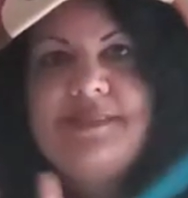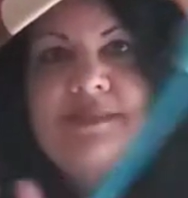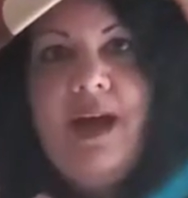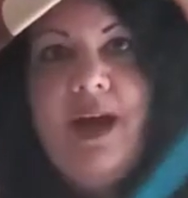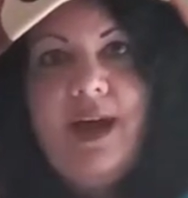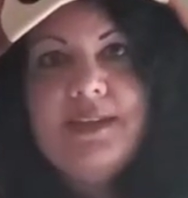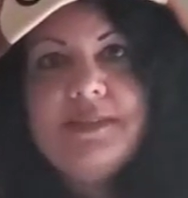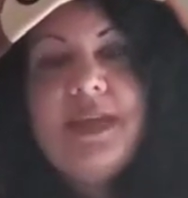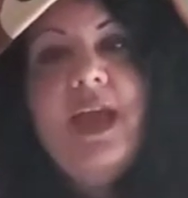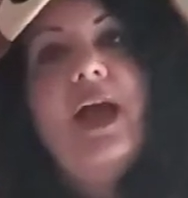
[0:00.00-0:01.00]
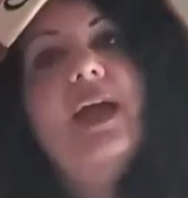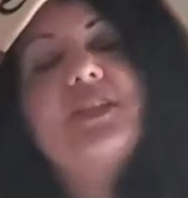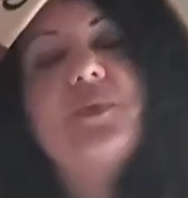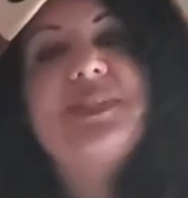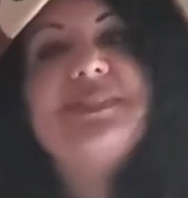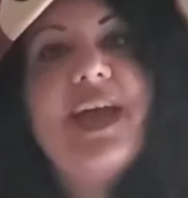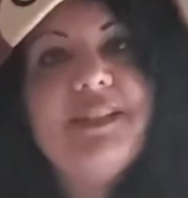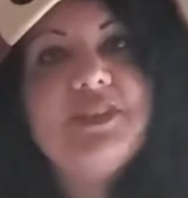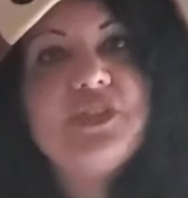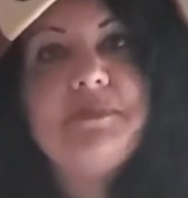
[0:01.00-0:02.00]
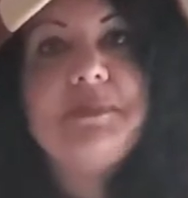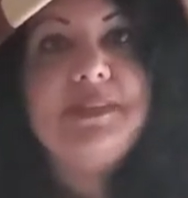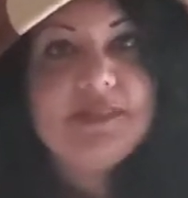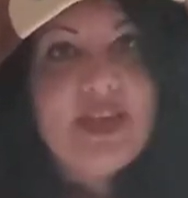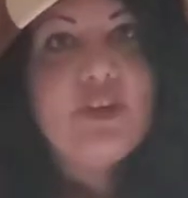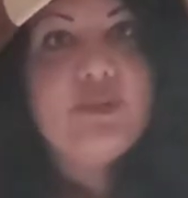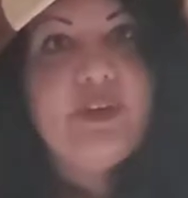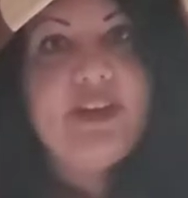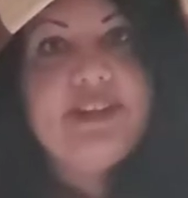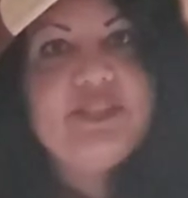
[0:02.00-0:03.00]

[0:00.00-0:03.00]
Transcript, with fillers: not. I know intelligent means that you're very